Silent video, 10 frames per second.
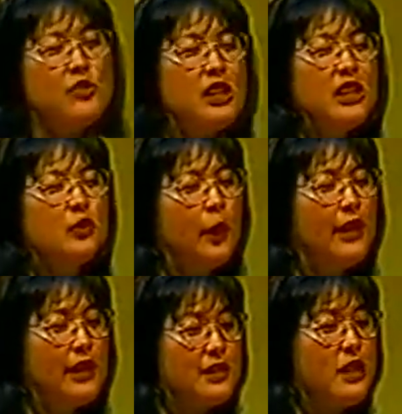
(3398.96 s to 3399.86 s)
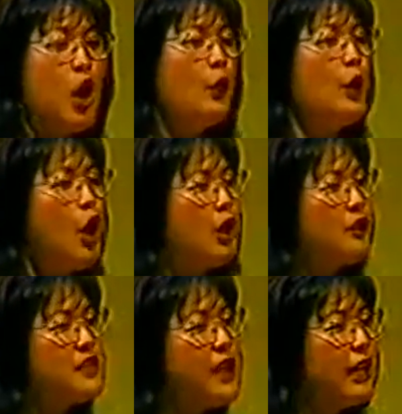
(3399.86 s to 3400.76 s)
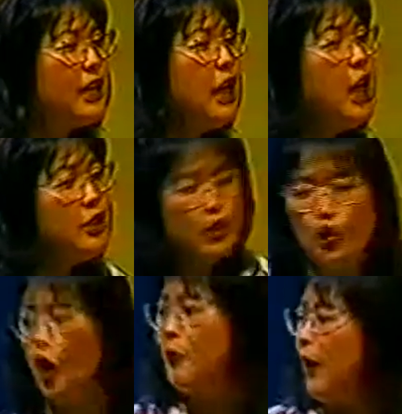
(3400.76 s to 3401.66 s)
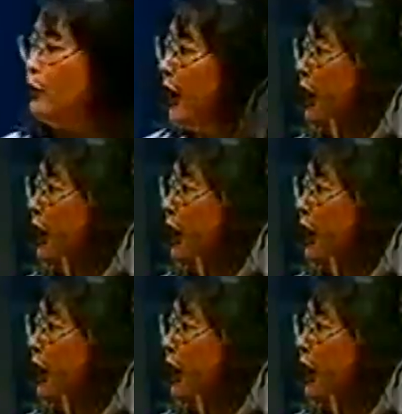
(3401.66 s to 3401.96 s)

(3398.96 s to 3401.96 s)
couch eating Twinkies when all of a sudden the doorbell